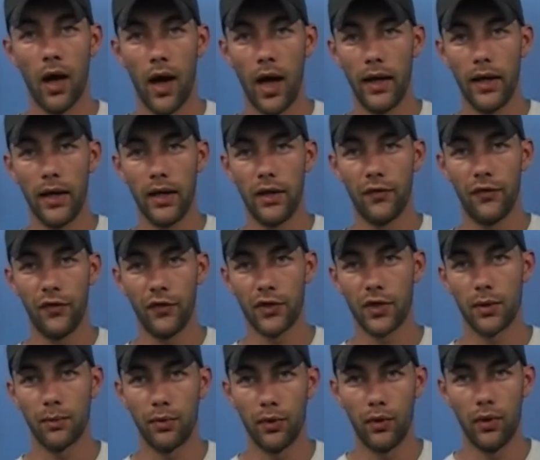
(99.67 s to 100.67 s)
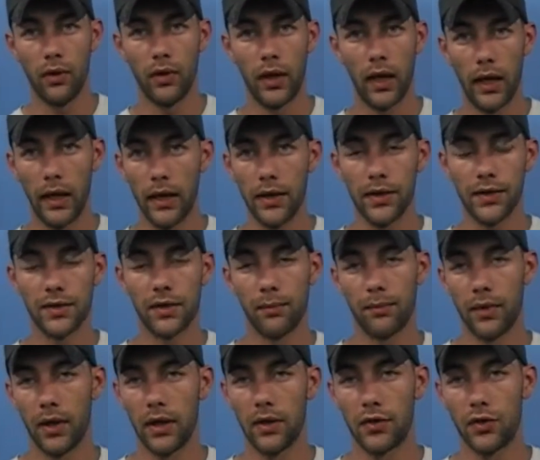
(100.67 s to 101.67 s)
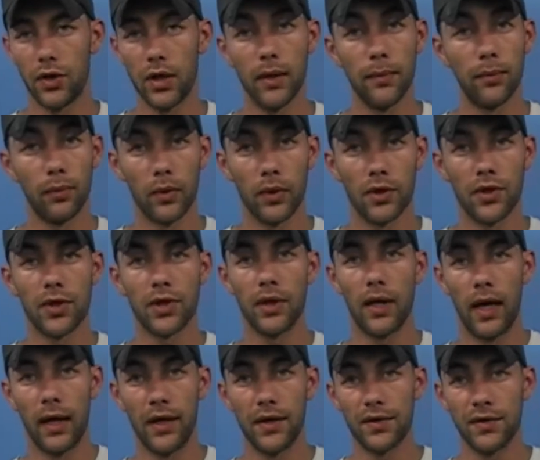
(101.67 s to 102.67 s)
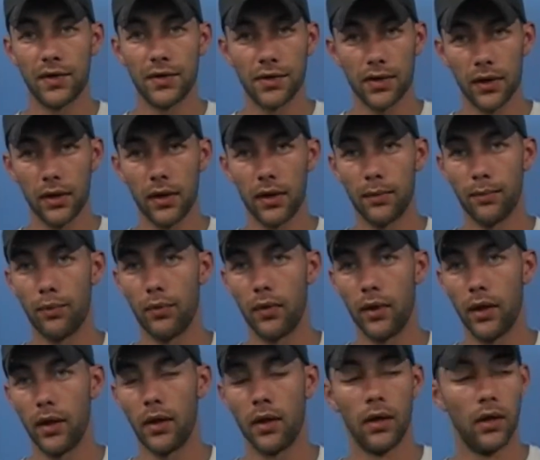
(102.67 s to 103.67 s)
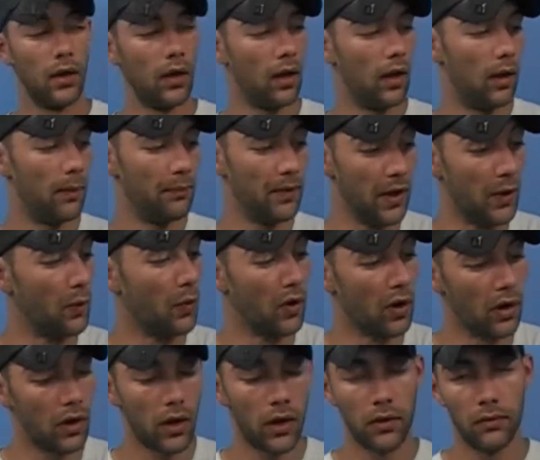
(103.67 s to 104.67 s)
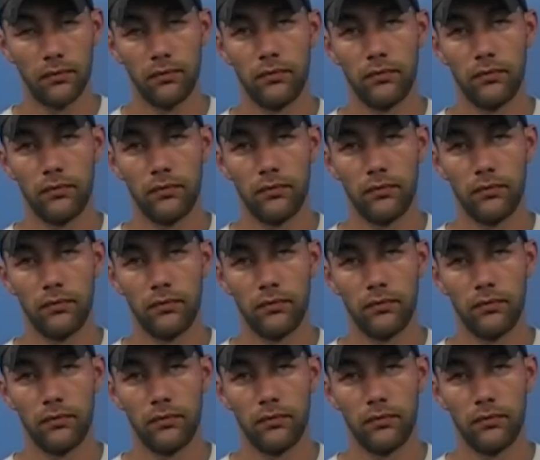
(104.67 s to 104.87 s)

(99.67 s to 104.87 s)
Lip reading: I need a fishing pole and I need something cheap, which that is their selling point. They work,